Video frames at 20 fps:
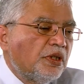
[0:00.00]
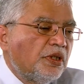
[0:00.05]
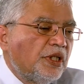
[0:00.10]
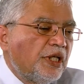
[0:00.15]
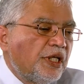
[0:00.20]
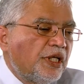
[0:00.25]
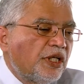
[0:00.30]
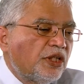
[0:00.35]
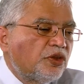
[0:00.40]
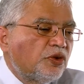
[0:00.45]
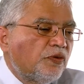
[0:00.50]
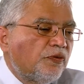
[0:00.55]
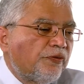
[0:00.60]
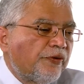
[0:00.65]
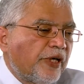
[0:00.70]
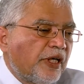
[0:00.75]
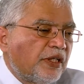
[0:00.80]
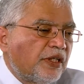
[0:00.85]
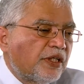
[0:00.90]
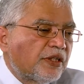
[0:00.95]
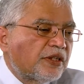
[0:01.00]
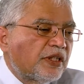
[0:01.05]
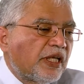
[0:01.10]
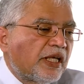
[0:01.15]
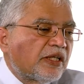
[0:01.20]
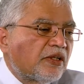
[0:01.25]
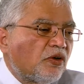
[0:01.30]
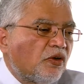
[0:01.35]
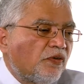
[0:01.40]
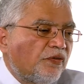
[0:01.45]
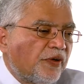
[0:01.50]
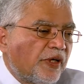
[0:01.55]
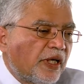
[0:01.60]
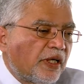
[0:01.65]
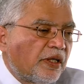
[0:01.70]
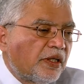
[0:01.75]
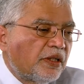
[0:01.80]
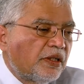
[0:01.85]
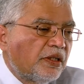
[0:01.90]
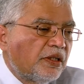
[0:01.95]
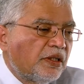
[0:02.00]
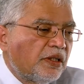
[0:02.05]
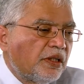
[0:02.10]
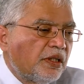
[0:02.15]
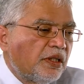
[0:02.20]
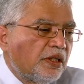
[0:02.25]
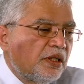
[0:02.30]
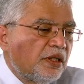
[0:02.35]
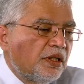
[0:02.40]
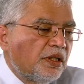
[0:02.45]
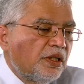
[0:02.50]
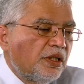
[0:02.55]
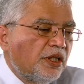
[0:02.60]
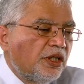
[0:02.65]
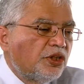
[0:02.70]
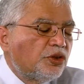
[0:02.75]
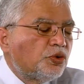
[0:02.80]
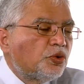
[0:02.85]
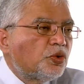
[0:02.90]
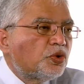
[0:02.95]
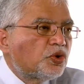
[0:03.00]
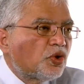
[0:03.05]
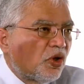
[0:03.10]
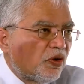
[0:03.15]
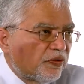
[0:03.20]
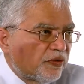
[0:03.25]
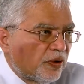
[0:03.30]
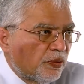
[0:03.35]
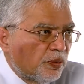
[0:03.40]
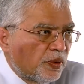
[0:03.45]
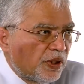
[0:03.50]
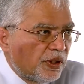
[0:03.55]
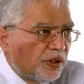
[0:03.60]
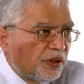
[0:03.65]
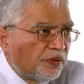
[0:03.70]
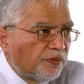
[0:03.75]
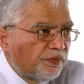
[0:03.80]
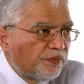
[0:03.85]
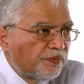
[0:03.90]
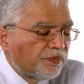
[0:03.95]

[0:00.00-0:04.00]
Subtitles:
leaders who failed us, like Kofi Annan, is too soft a word.